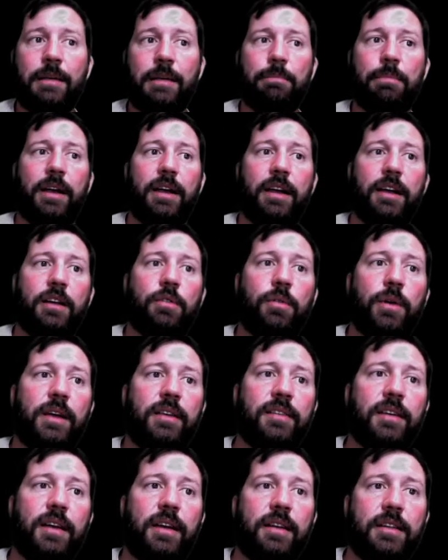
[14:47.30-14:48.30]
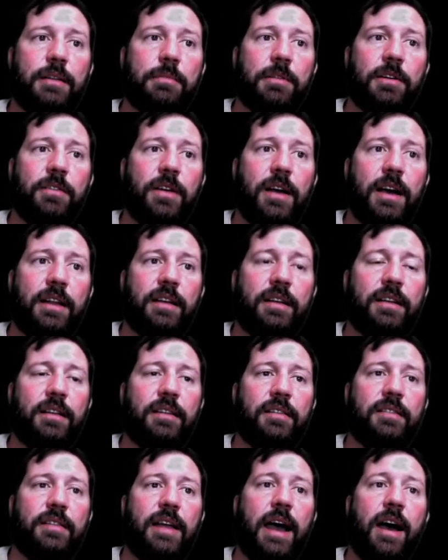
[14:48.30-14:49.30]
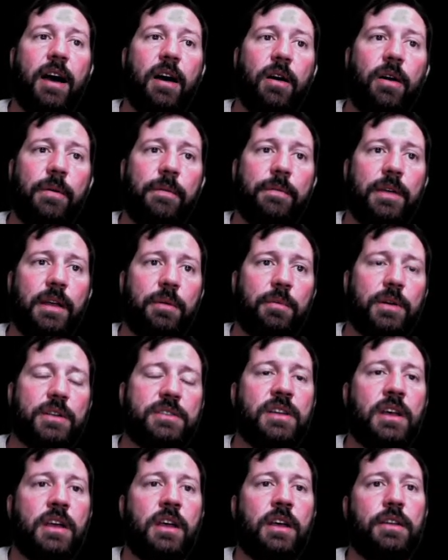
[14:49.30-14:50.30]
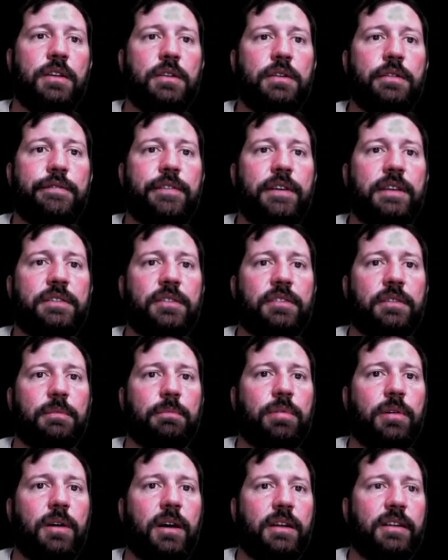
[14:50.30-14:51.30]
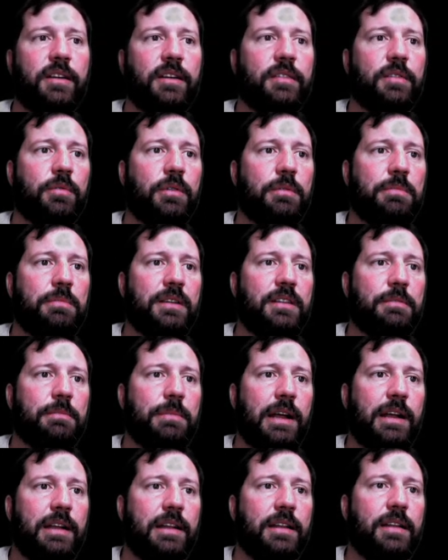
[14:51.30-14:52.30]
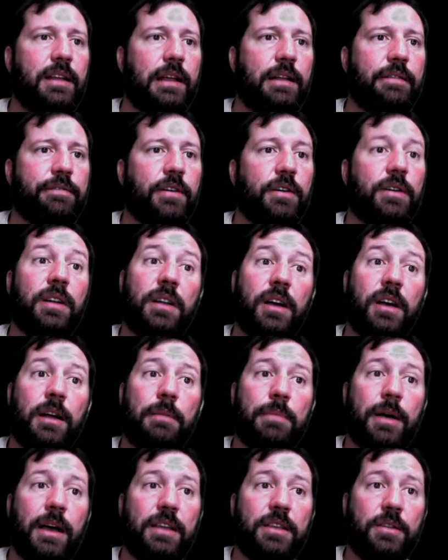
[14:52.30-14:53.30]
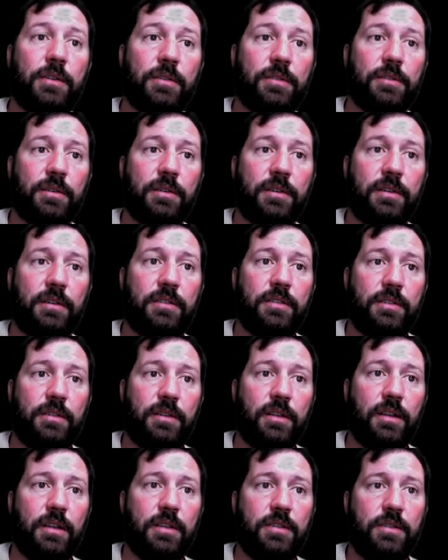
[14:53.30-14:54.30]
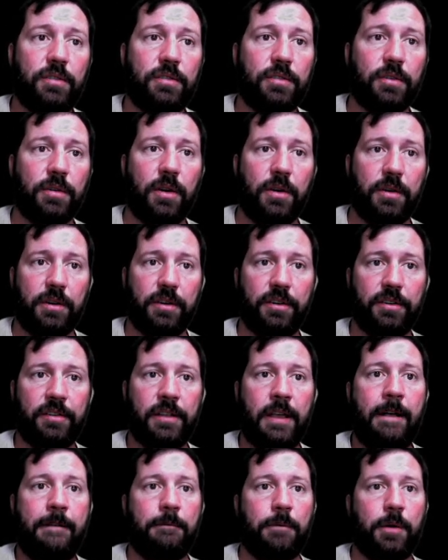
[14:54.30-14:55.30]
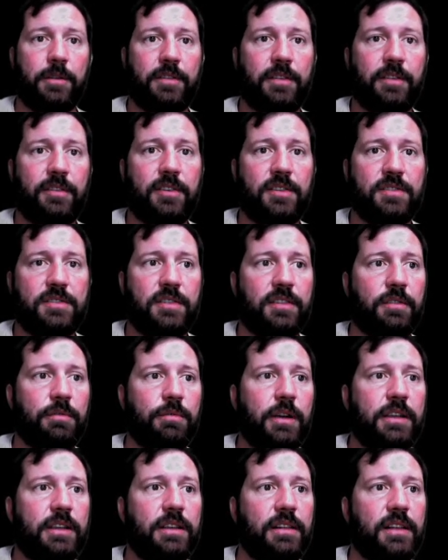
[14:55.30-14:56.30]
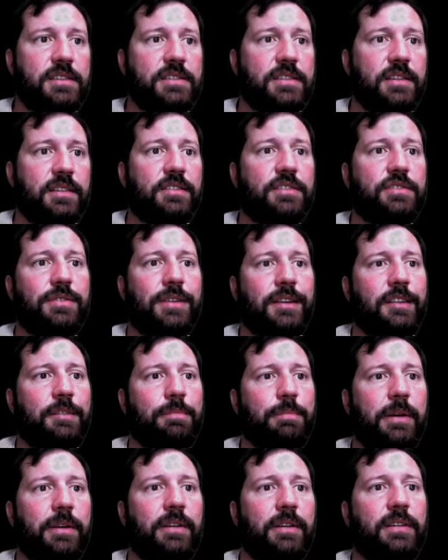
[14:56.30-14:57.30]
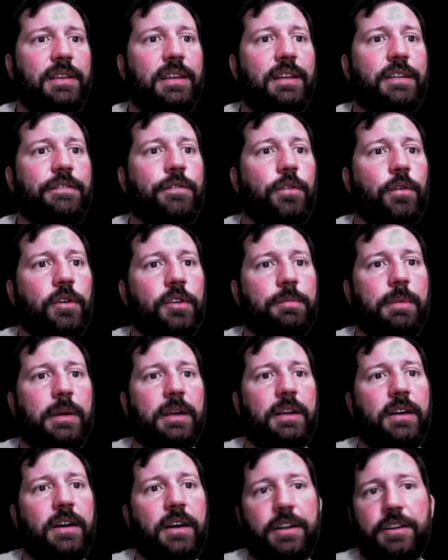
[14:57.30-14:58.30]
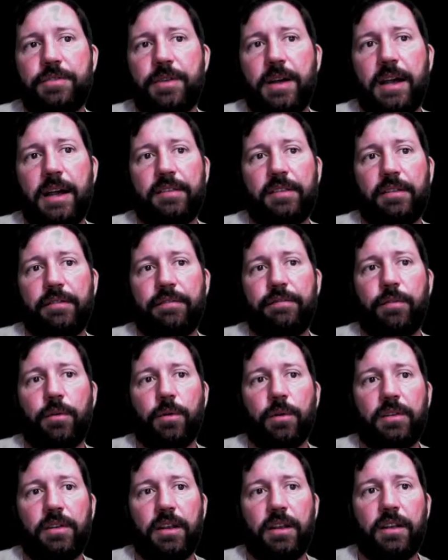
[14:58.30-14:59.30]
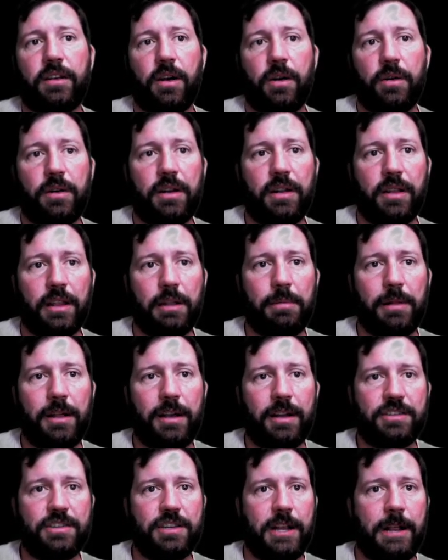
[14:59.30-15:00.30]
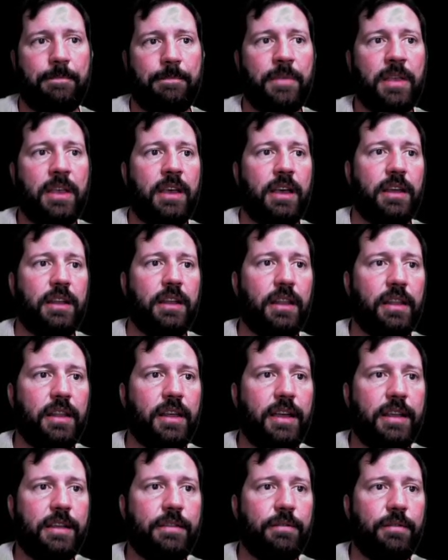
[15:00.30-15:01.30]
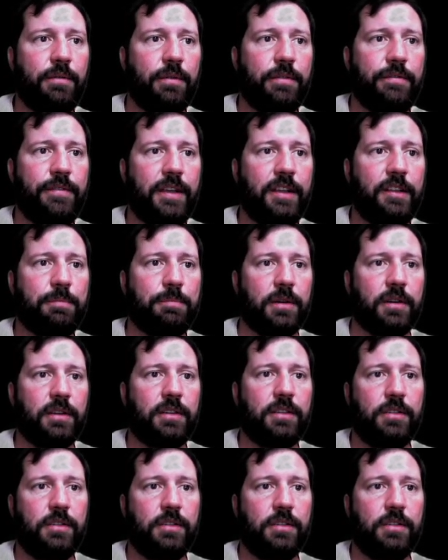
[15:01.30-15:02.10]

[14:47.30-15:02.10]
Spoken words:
by a quasi-democratic DAO, in which new features and products would be debated and voted on by user owners, with decisions and regulations transparently enforced by contracts encoded on the blockchain. And unlike with Facebook,